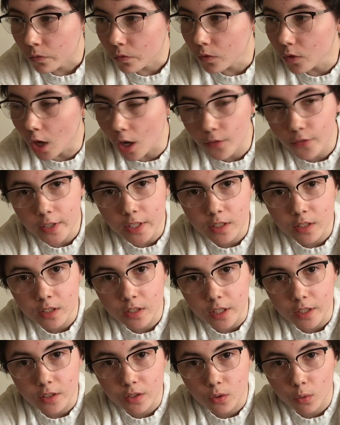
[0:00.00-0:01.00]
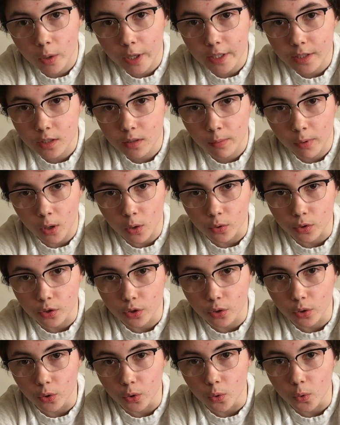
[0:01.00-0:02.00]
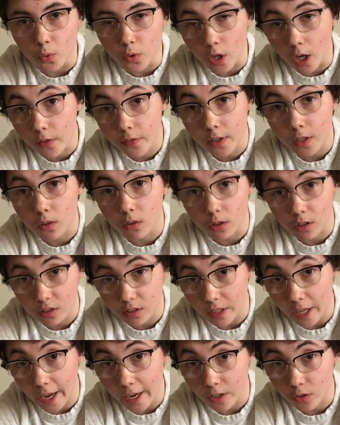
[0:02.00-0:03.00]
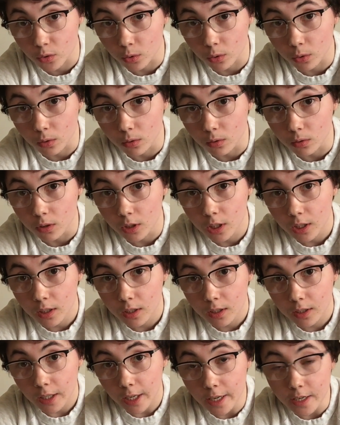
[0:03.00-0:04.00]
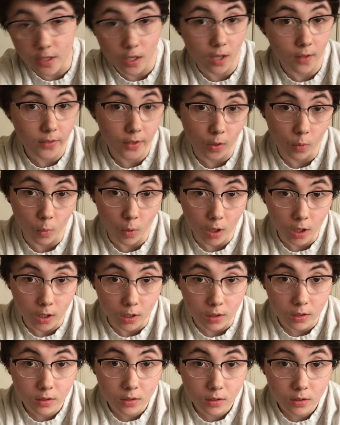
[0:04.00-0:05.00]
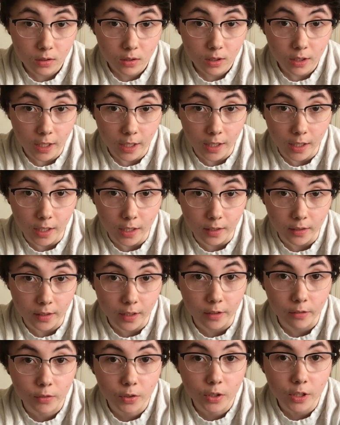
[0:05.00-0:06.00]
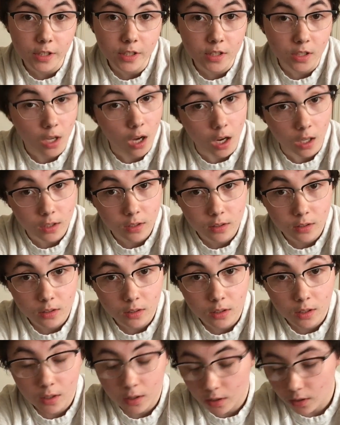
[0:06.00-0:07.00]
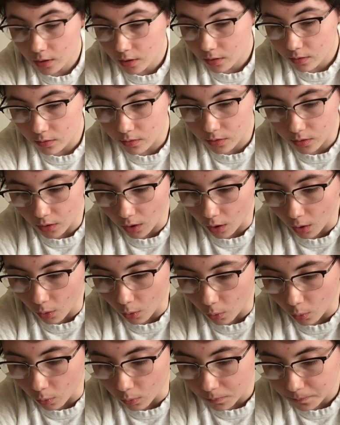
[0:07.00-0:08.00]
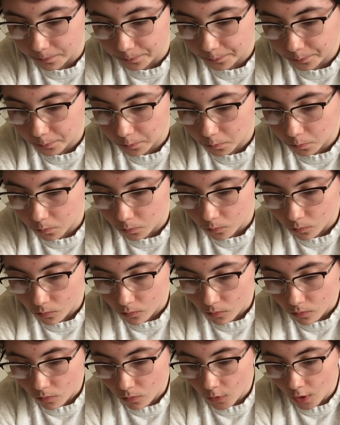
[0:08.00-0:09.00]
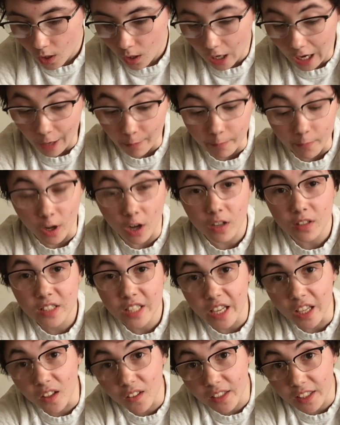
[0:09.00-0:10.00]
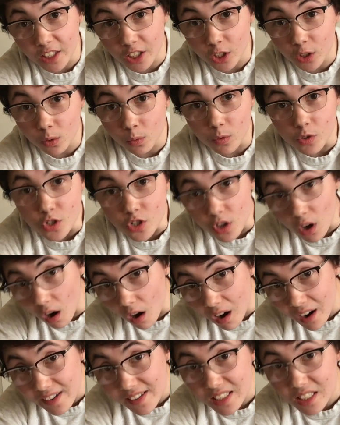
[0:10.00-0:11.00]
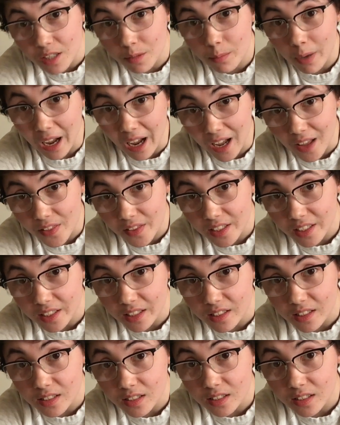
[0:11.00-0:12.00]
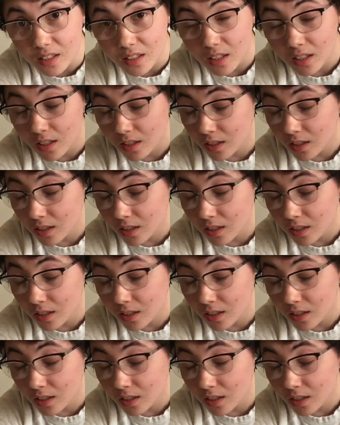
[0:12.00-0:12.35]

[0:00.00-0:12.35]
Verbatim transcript: nothing sits the way it's supposed to, nothing looks natural, and nothing works. And that really sucks. So, I'm not telling you not to buy these,